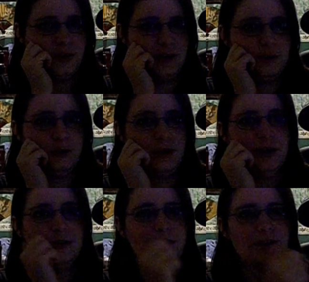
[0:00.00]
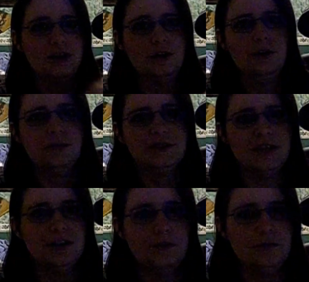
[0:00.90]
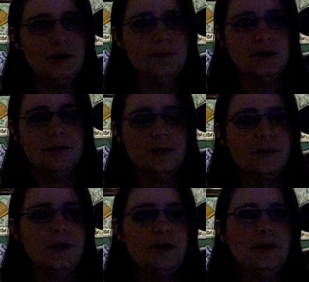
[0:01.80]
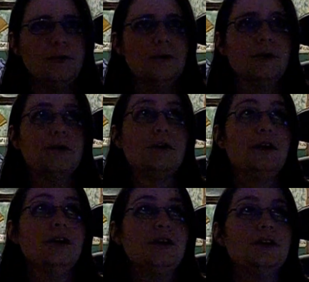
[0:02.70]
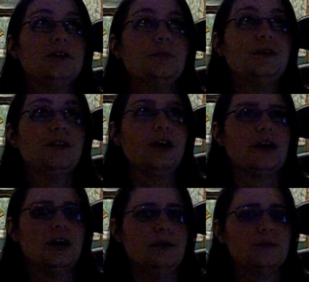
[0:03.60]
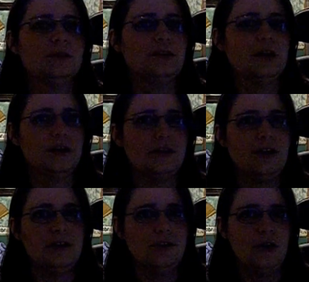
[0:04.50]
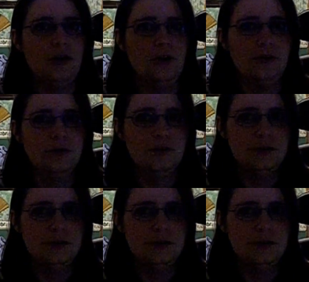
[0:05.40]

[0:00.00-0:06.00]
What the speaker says: that he'll either be like, oh, is that a threat, blah, blah, blah, or he'll be like, I wouldn't like that at all.